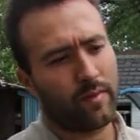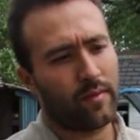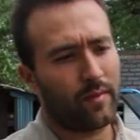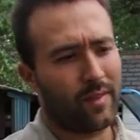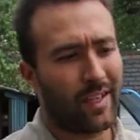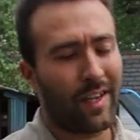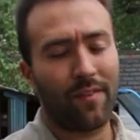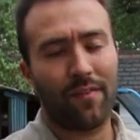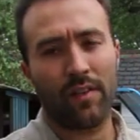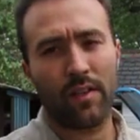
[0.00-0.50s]

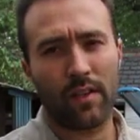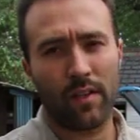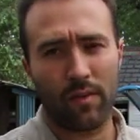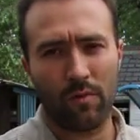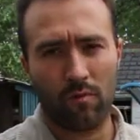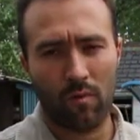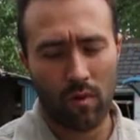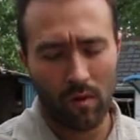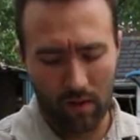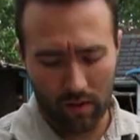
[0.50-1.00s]
definitely
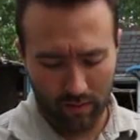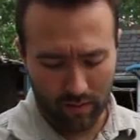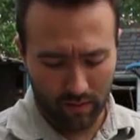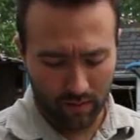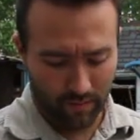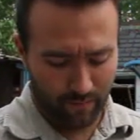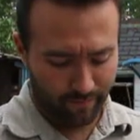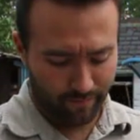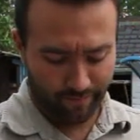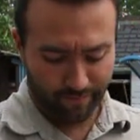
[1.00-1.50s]
wrong.
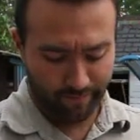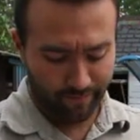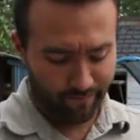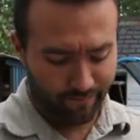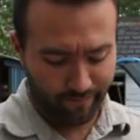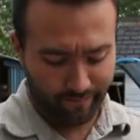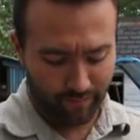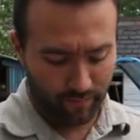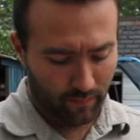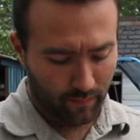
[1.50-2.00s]

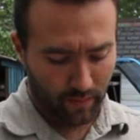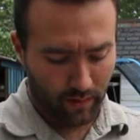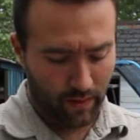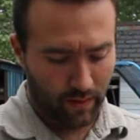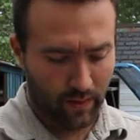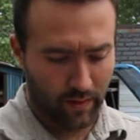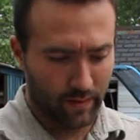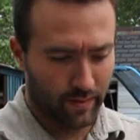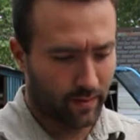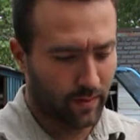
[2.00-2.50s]

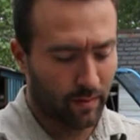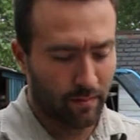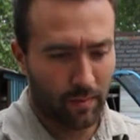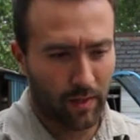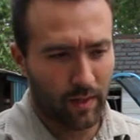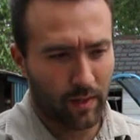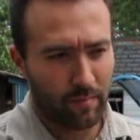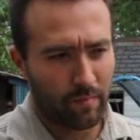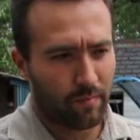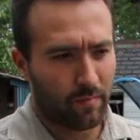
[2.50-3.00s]

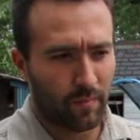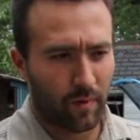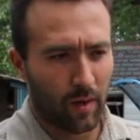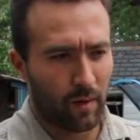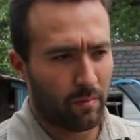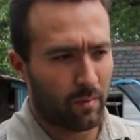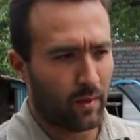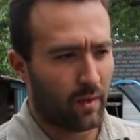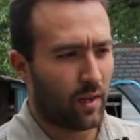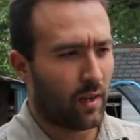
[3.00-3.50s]
Somebody
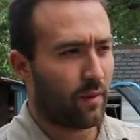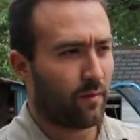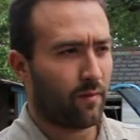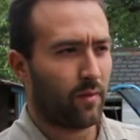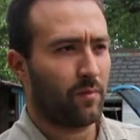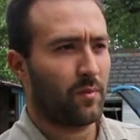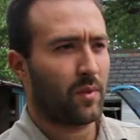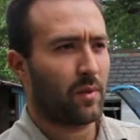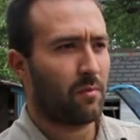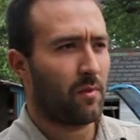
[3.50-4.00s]
probably got it
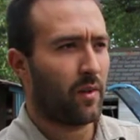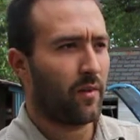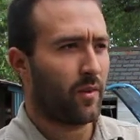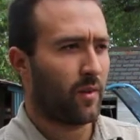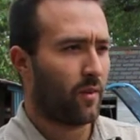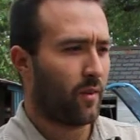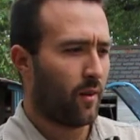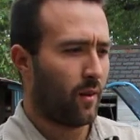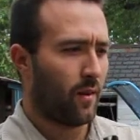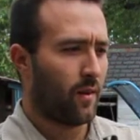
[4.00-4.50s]
from some other
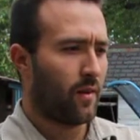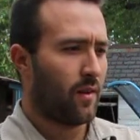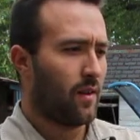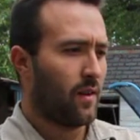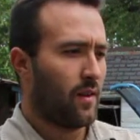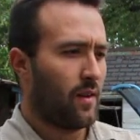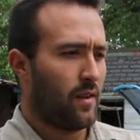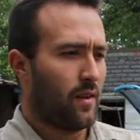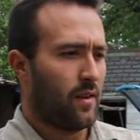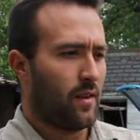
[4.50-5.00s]
car.
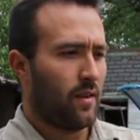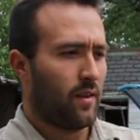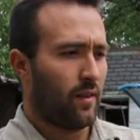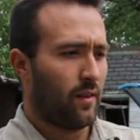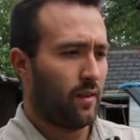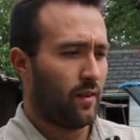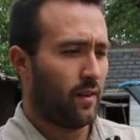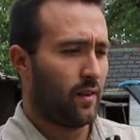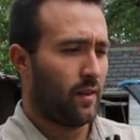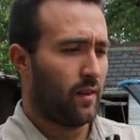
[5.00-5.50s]

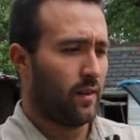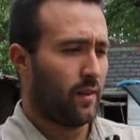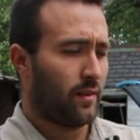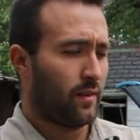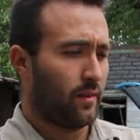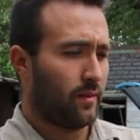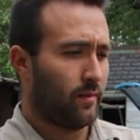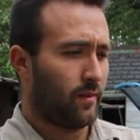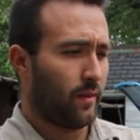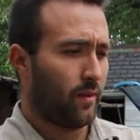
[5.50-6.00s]

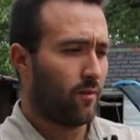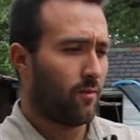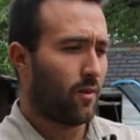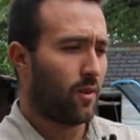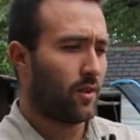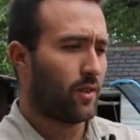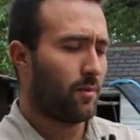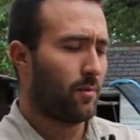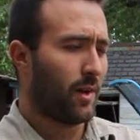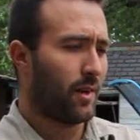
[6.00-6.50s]

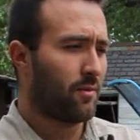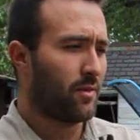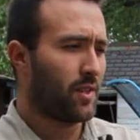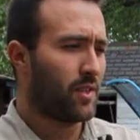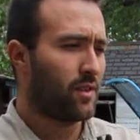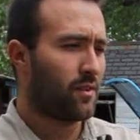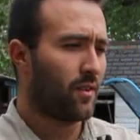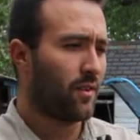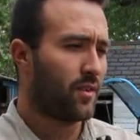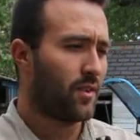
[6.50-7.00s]
According to my
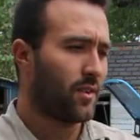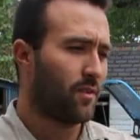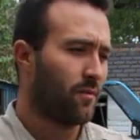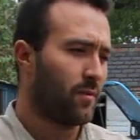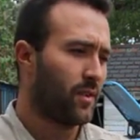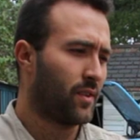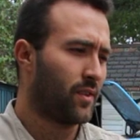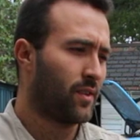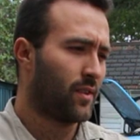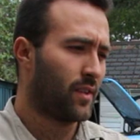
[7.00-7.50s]
research, it
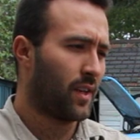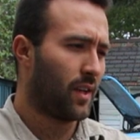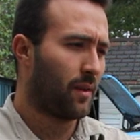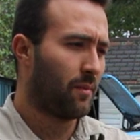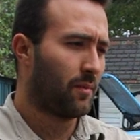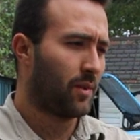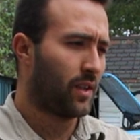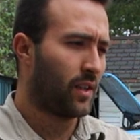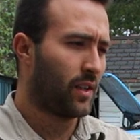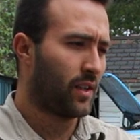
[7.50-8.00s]
was the
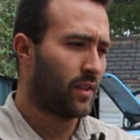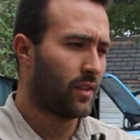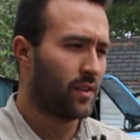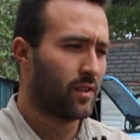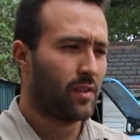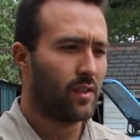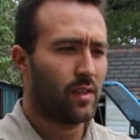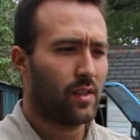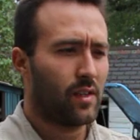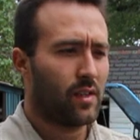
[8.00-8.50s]
same
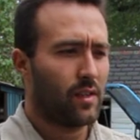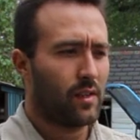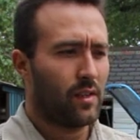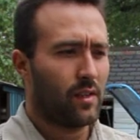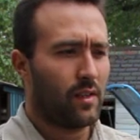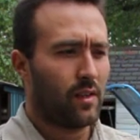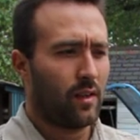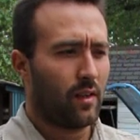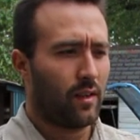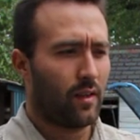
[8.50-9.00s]
clutch
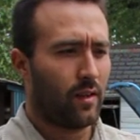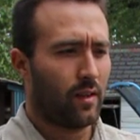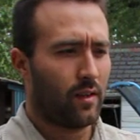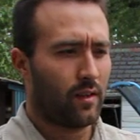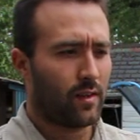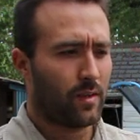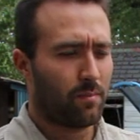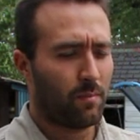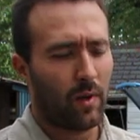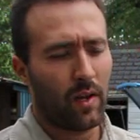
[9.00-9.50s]

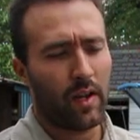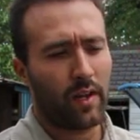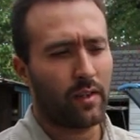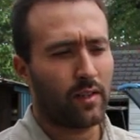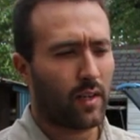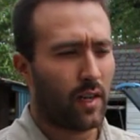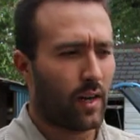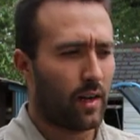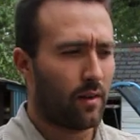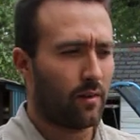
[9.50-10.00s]

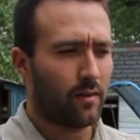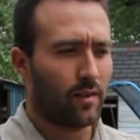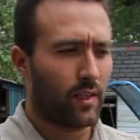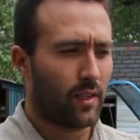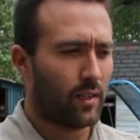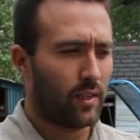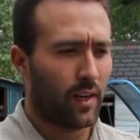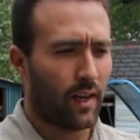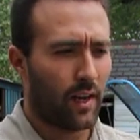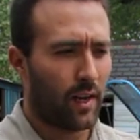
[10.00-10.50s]
spline count
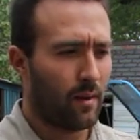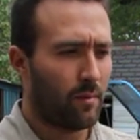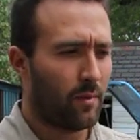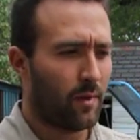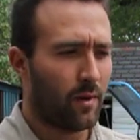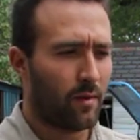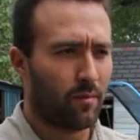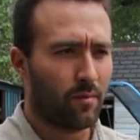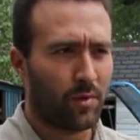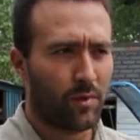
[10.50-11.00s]
and
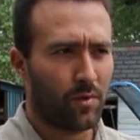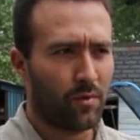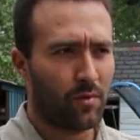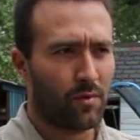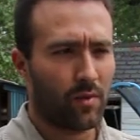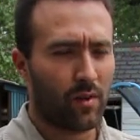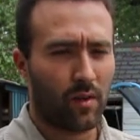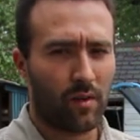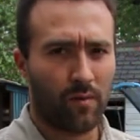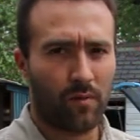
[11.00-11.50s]
diameter was
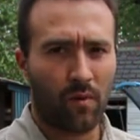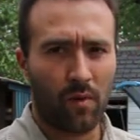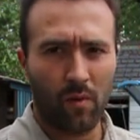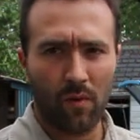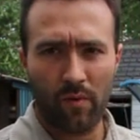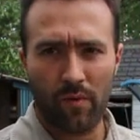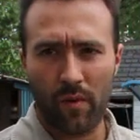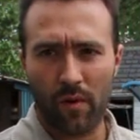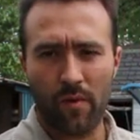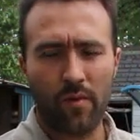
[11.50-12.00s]
used on a
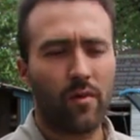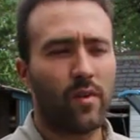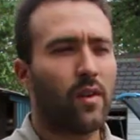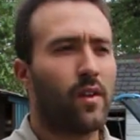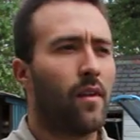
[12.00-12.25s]
Volvo,